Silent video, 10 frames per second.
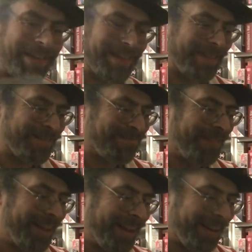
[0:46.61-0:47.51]
as you're
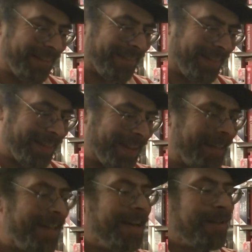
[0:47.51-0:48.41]
playing with it.
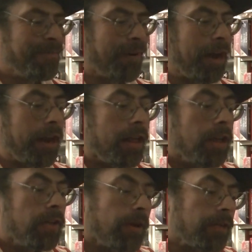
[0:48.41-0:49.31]
But
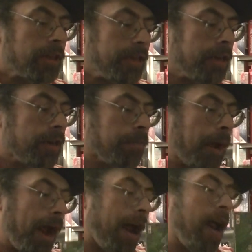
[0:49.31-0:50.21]
you have a linear
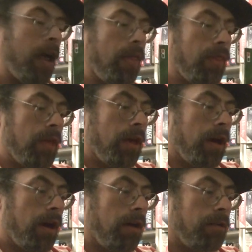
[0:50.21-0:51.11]
path
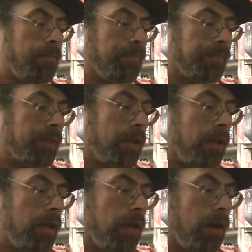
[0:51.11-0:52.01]
um,
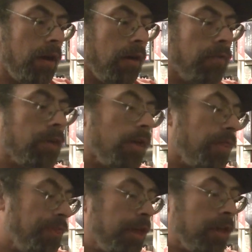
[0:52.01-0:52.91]
of
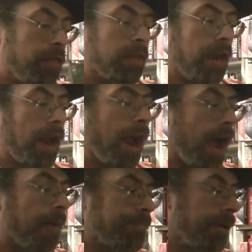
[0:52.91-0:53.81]
things that
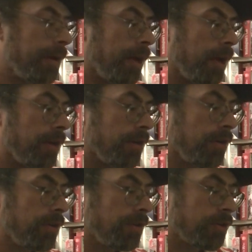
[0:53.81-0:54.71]
happen and
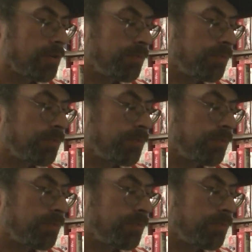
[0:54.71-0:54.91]
you're just